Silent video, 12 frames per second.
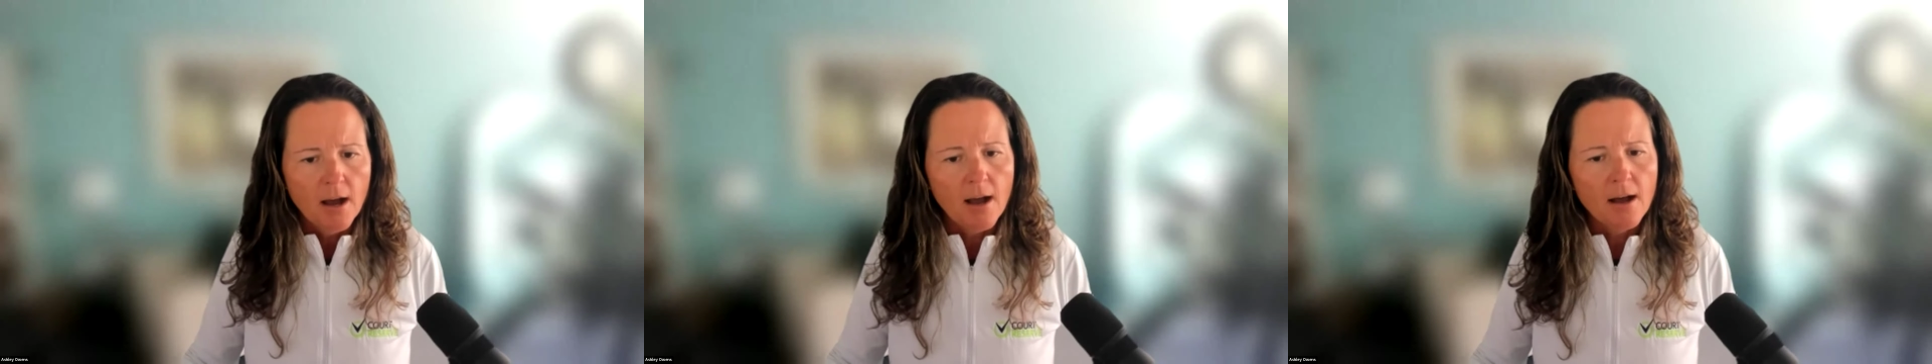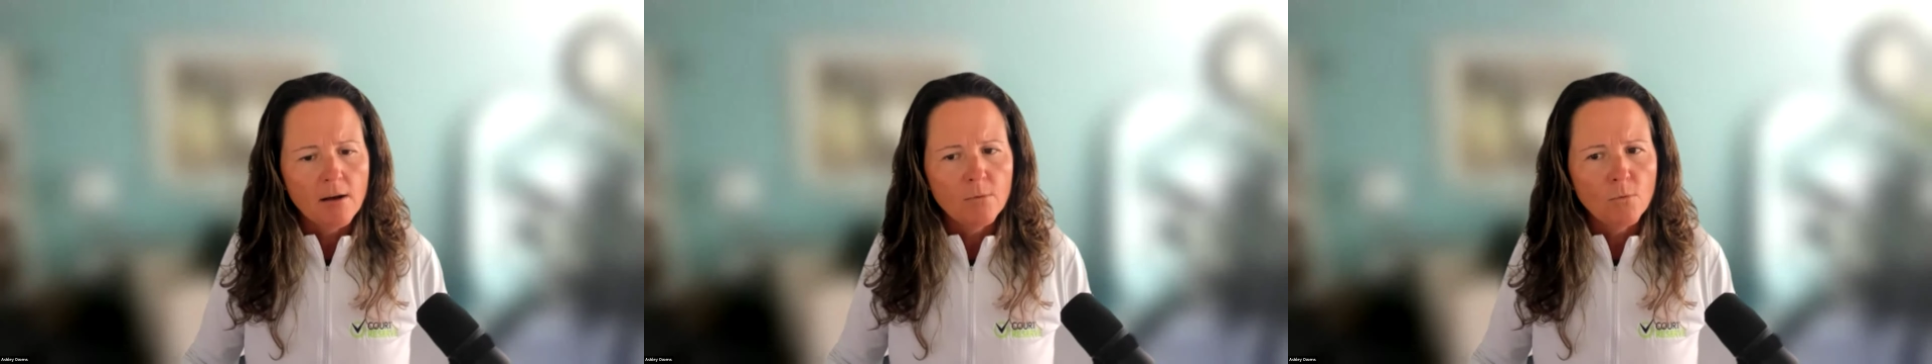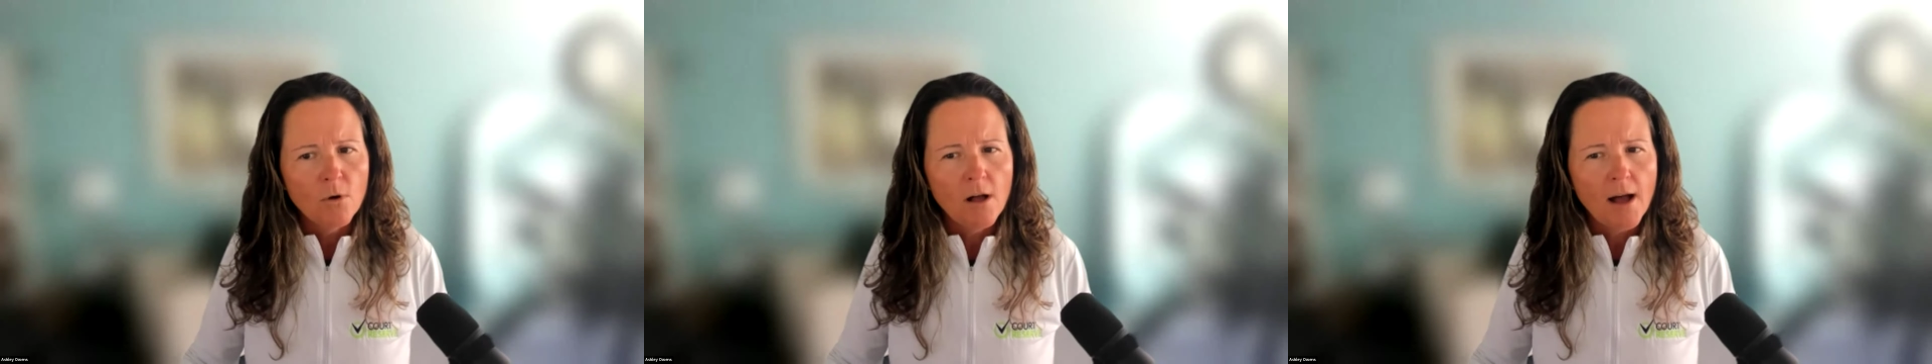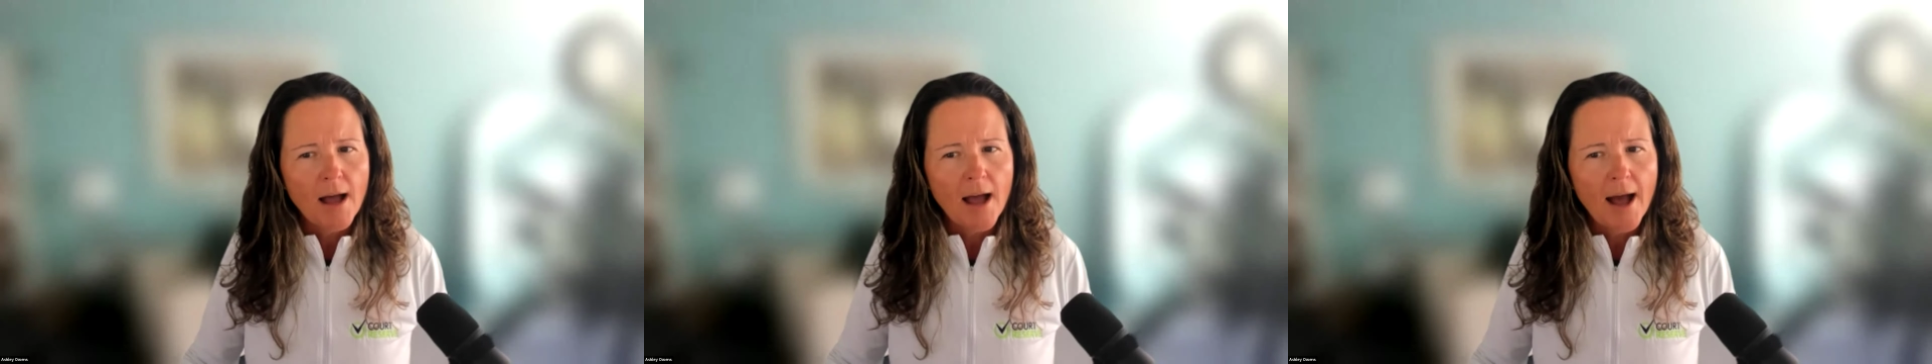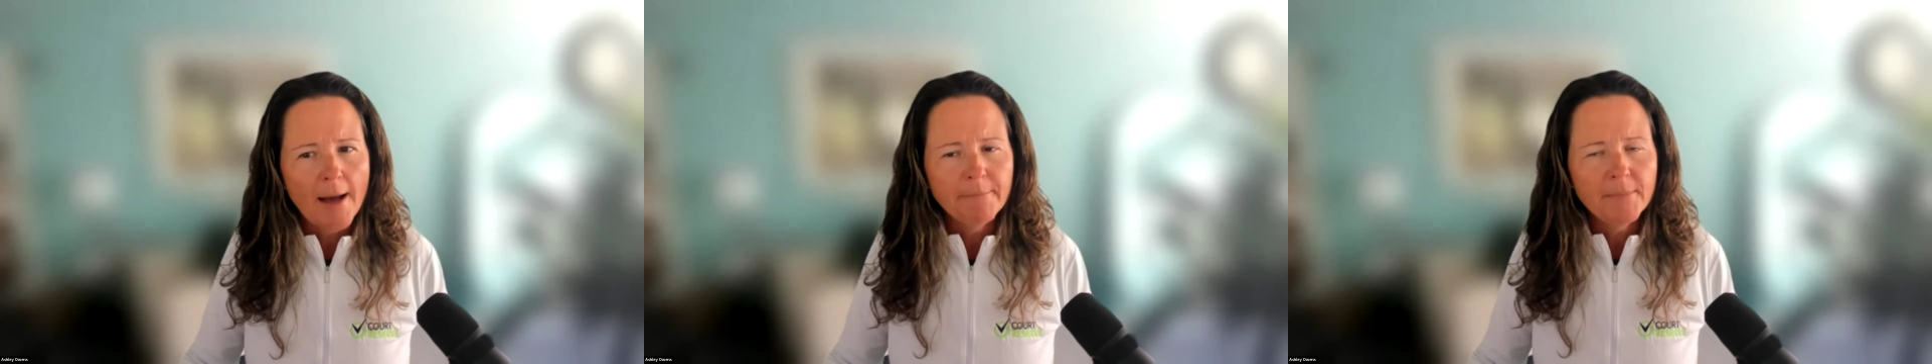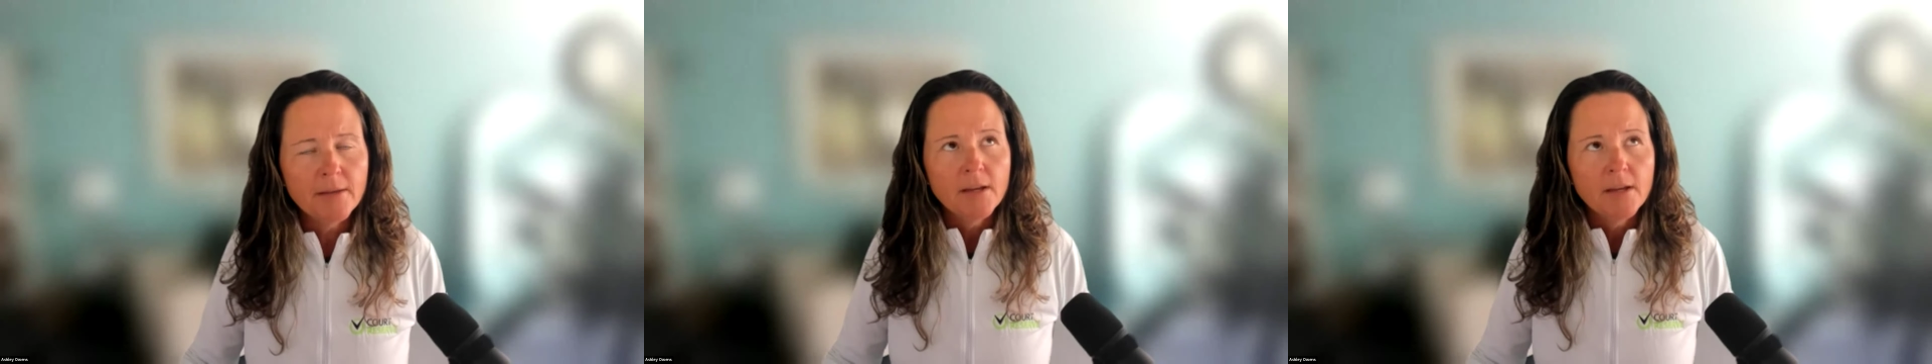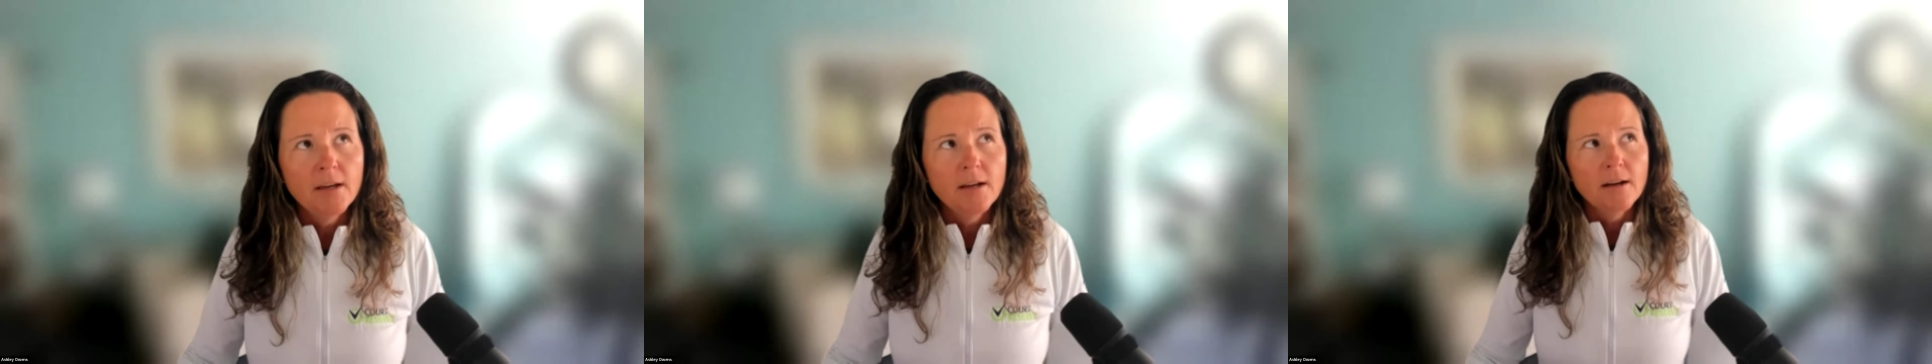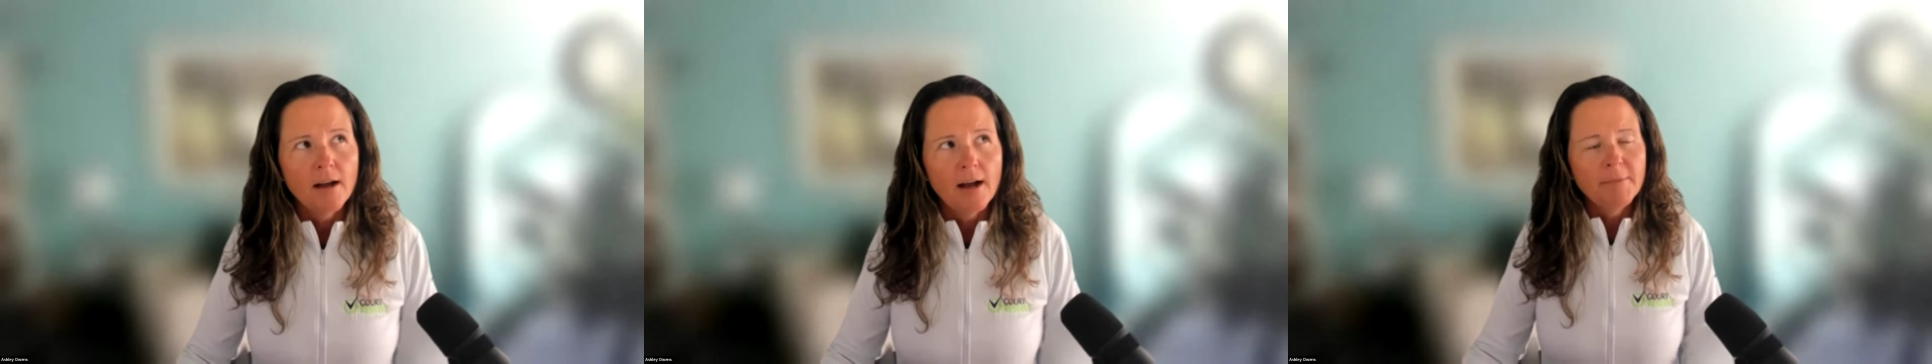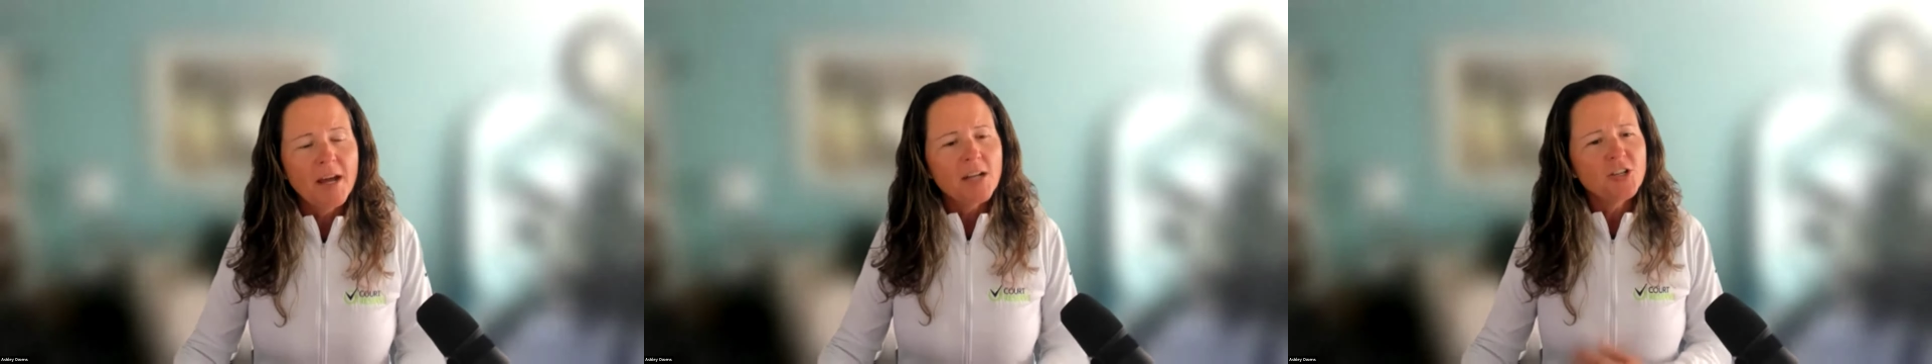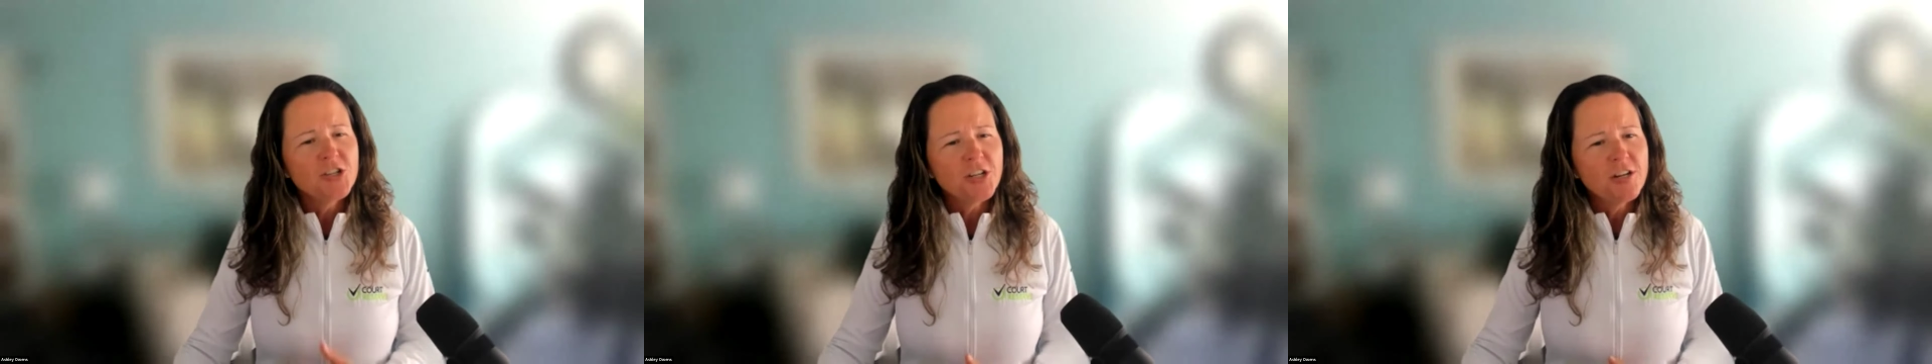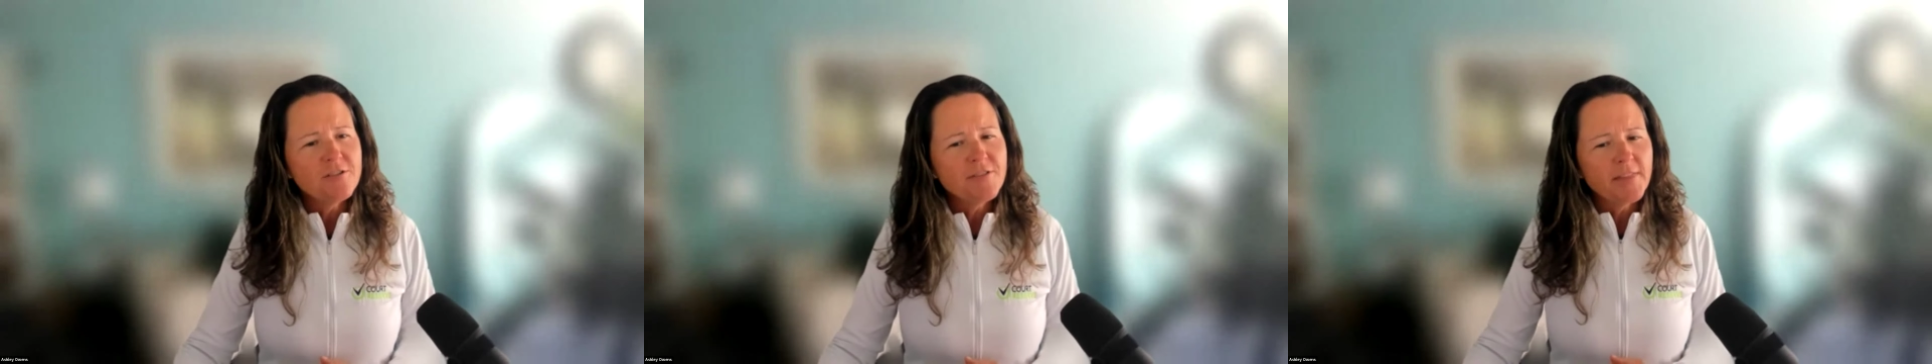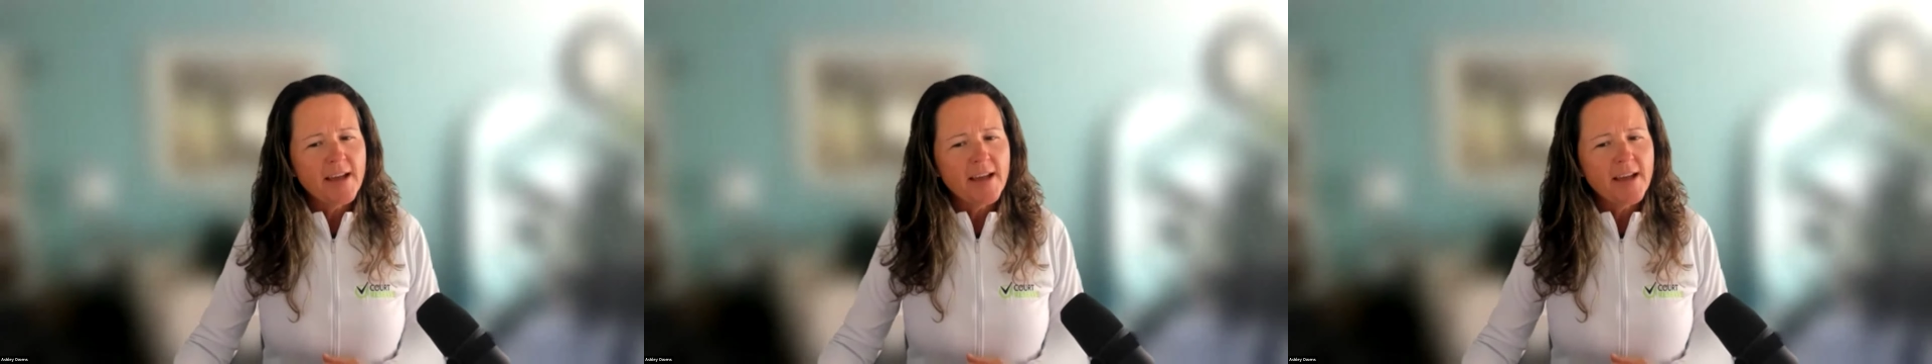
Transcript: Well, I'm not sure that